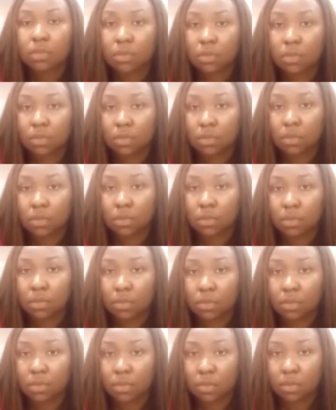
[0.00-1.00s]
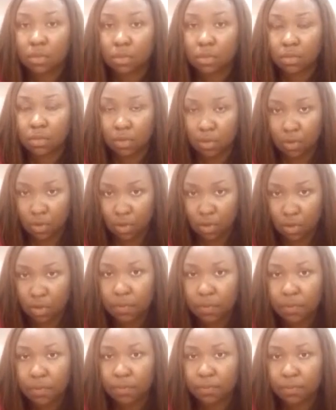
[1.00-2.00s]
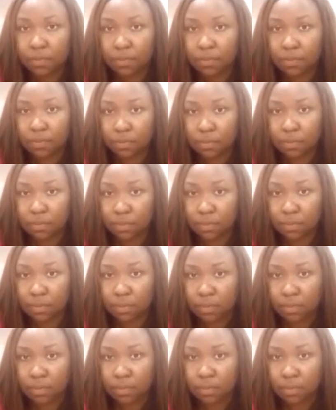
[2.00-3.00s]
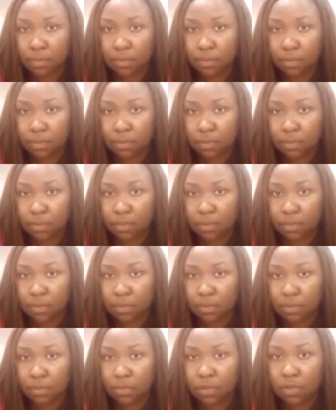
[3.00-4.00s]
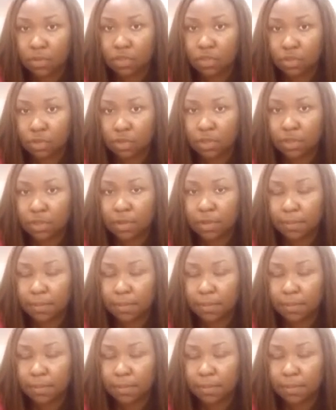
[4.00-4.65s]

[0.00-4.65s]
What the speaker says: (not speaking)